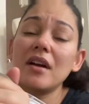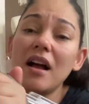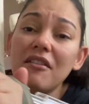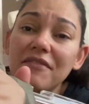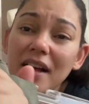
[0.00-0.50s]

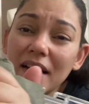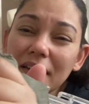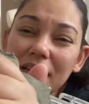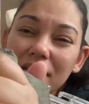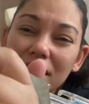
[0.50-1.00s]

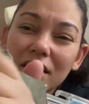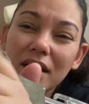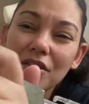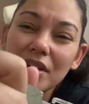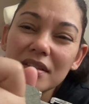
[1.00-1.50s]
Alfani.
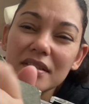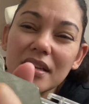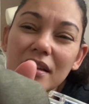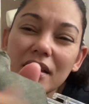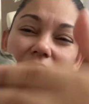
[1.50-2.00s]
And you can
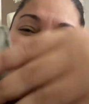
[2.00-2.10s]
see if